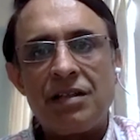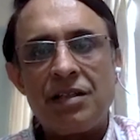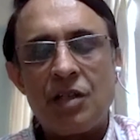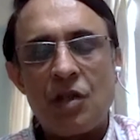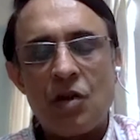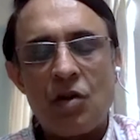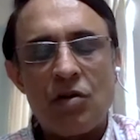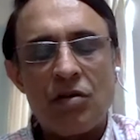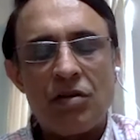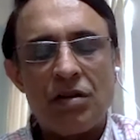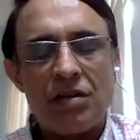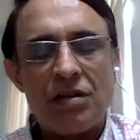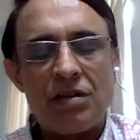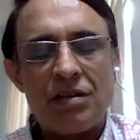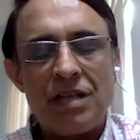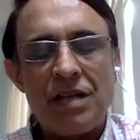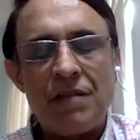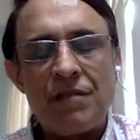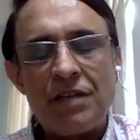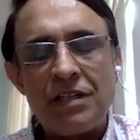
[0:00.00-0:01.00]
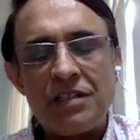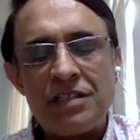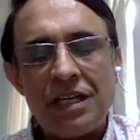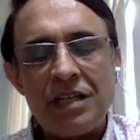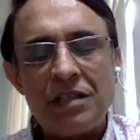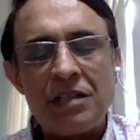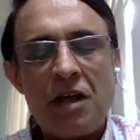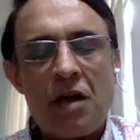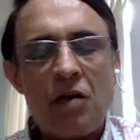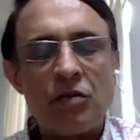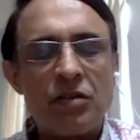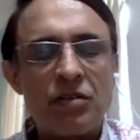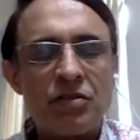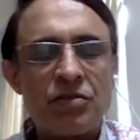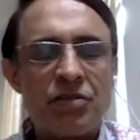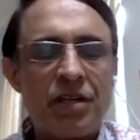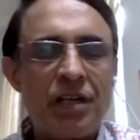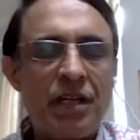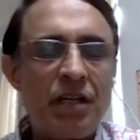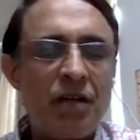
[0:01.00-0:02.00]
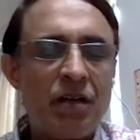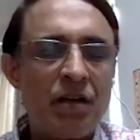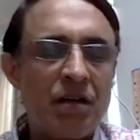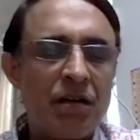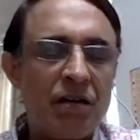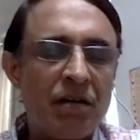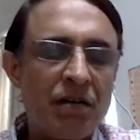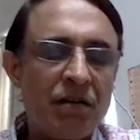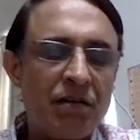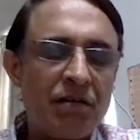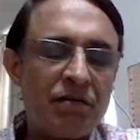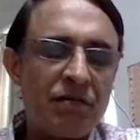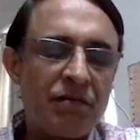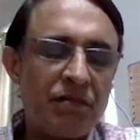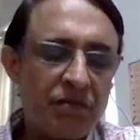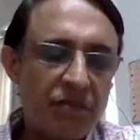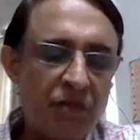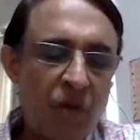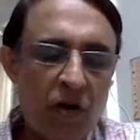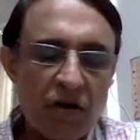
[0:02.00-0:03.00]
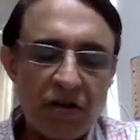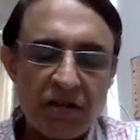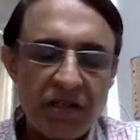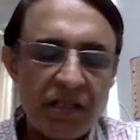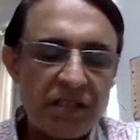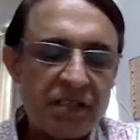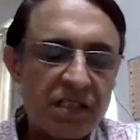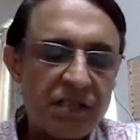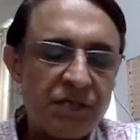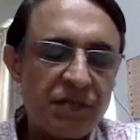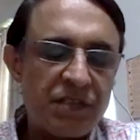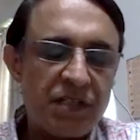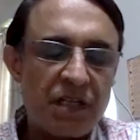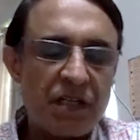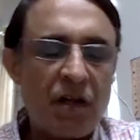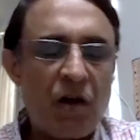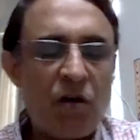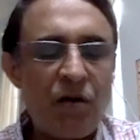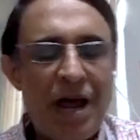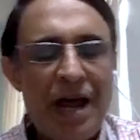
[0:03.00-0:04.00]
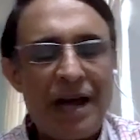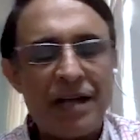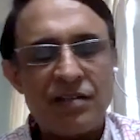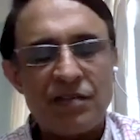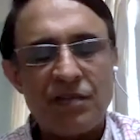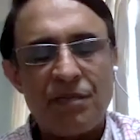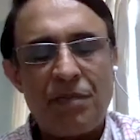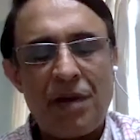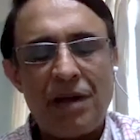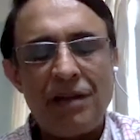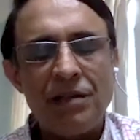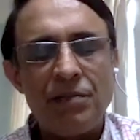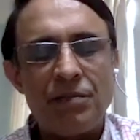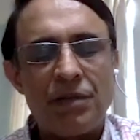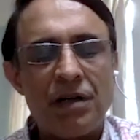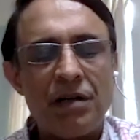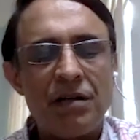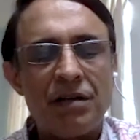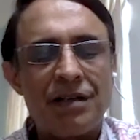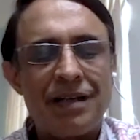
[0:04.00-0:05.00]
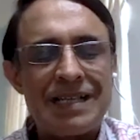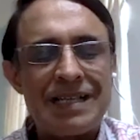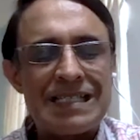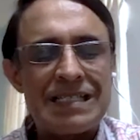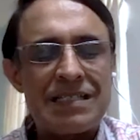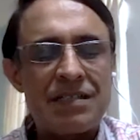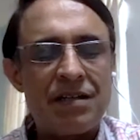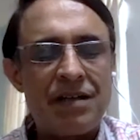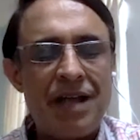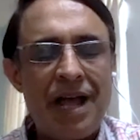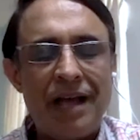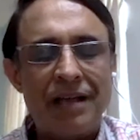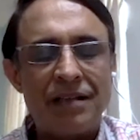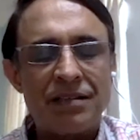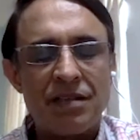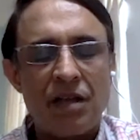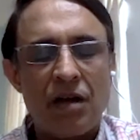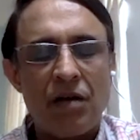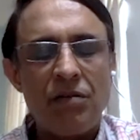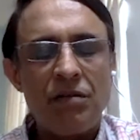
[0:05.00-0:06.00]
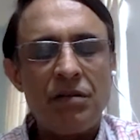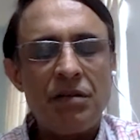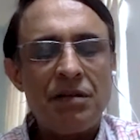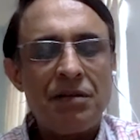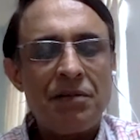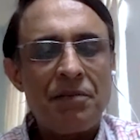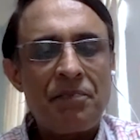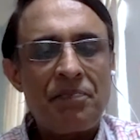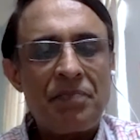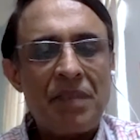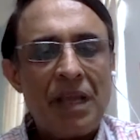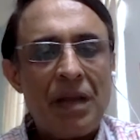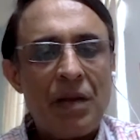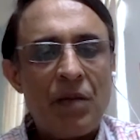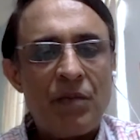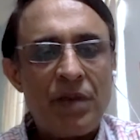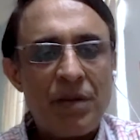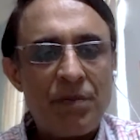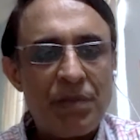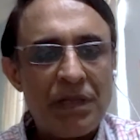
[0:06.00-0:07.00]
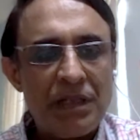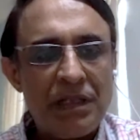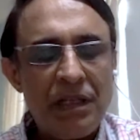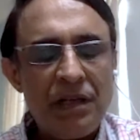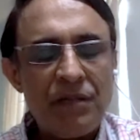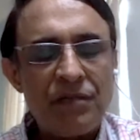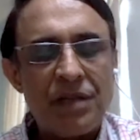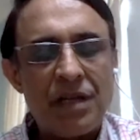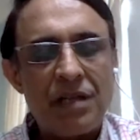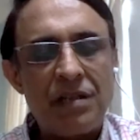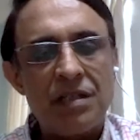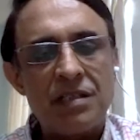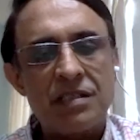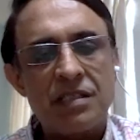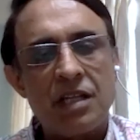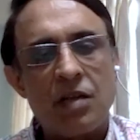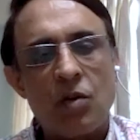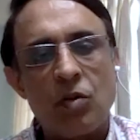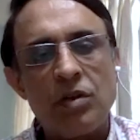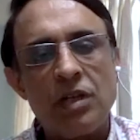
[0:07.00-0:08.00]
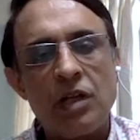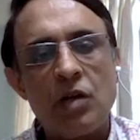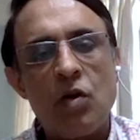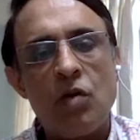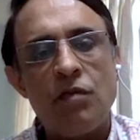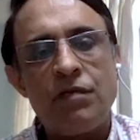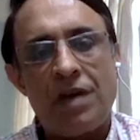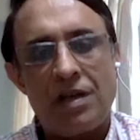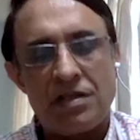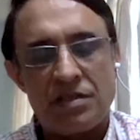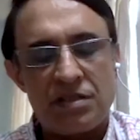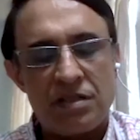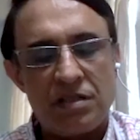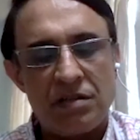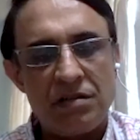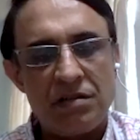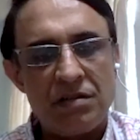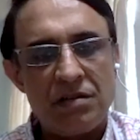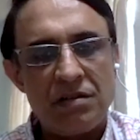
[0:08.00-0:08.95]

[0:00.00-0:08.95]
leveraging now those three ordinances, which are now acts of parliament, gazetted acts now, we believe that this can only go faster.